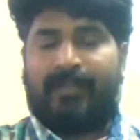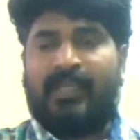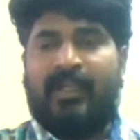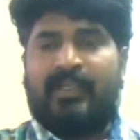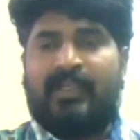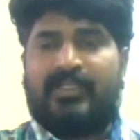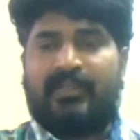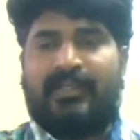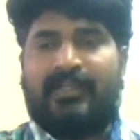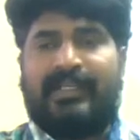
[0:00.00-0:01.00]
So
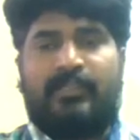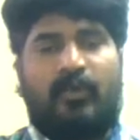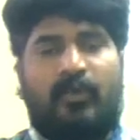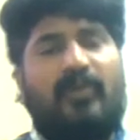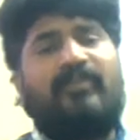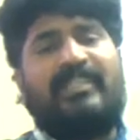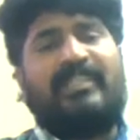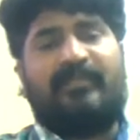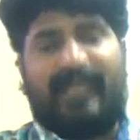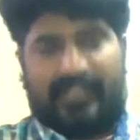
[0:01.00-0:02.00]
it is always
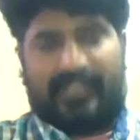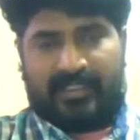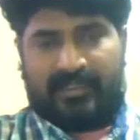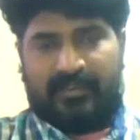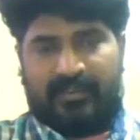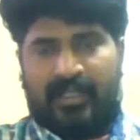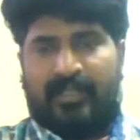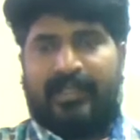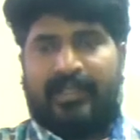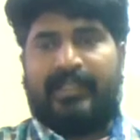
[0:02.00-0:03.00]
better
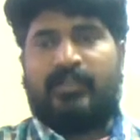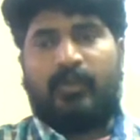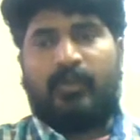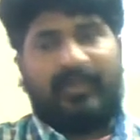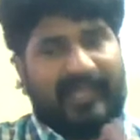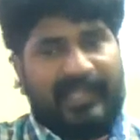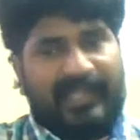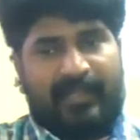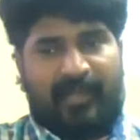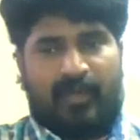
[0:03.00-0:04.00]
like to think
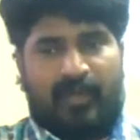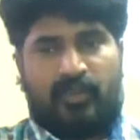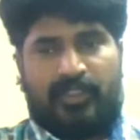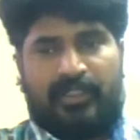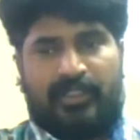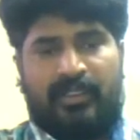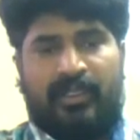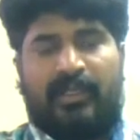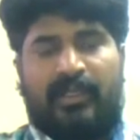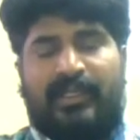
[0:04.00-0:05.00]
about
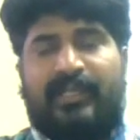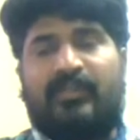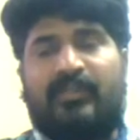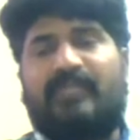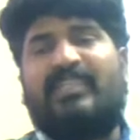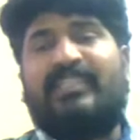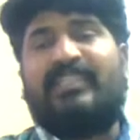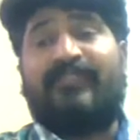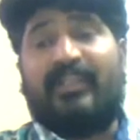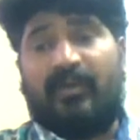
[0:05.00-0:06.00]
like your
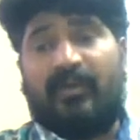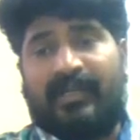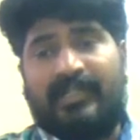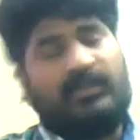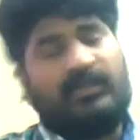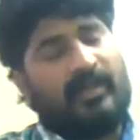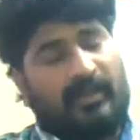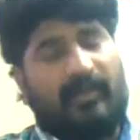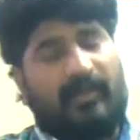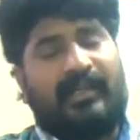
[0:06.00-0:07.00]
specific audience or a
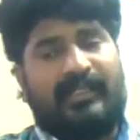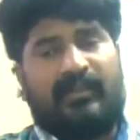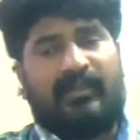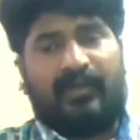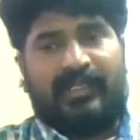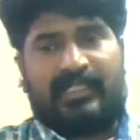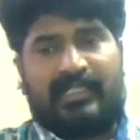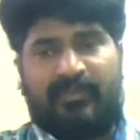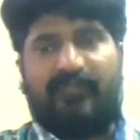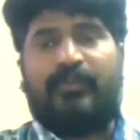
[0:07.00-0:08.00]
target audience
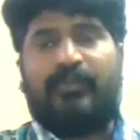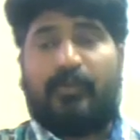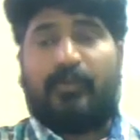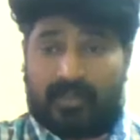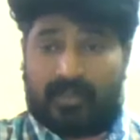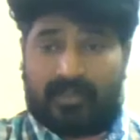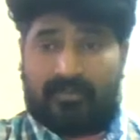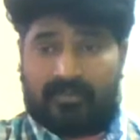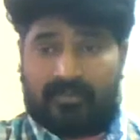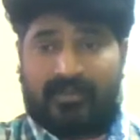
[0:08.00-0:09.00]
before you start
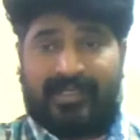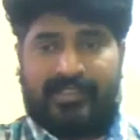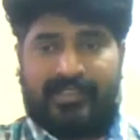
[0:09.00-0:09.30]
writing.